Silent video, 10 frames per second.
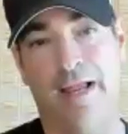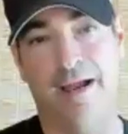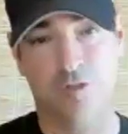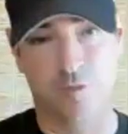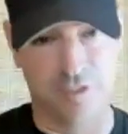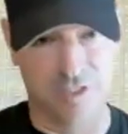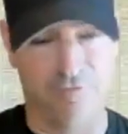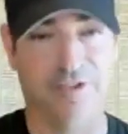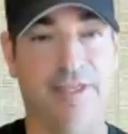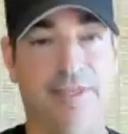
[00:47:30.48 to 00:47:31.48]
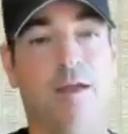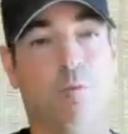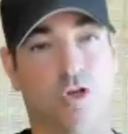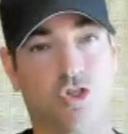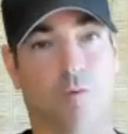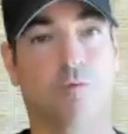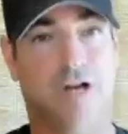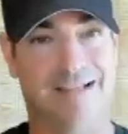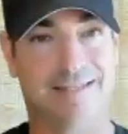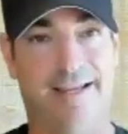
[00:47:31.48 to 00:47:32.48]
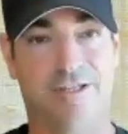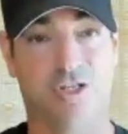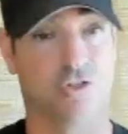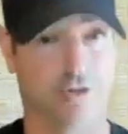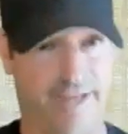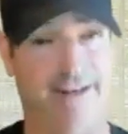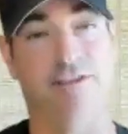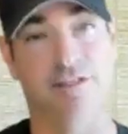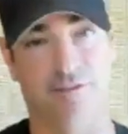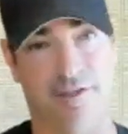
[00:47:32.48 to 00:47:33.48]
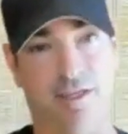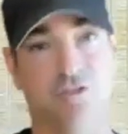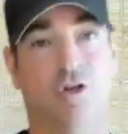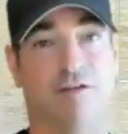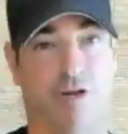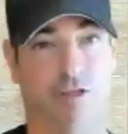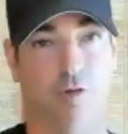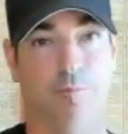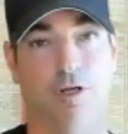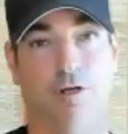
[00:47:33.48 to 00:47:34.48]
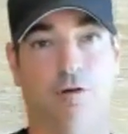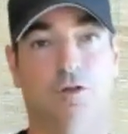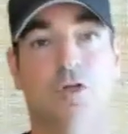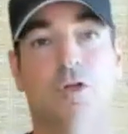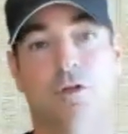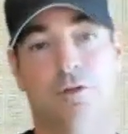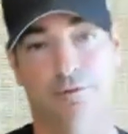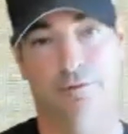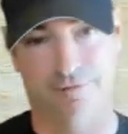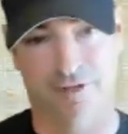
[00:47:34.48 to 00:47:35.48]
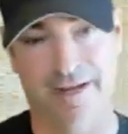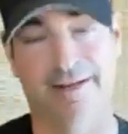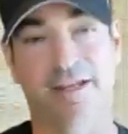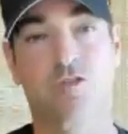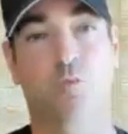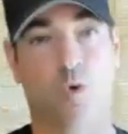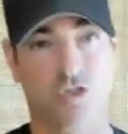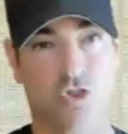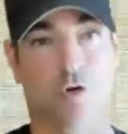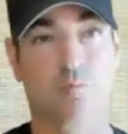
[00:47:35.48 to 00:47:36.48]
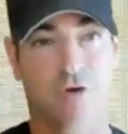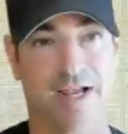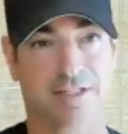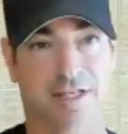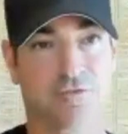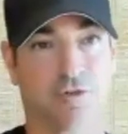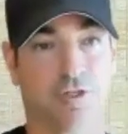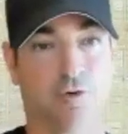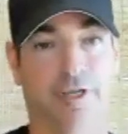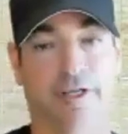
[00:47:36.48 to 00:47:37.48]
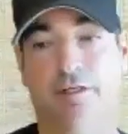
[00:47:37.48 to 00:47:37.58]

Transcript: specifically, then, what's your process? Because you're getting these leads. You have Ylopo. You have LionDesk. What's your process for doing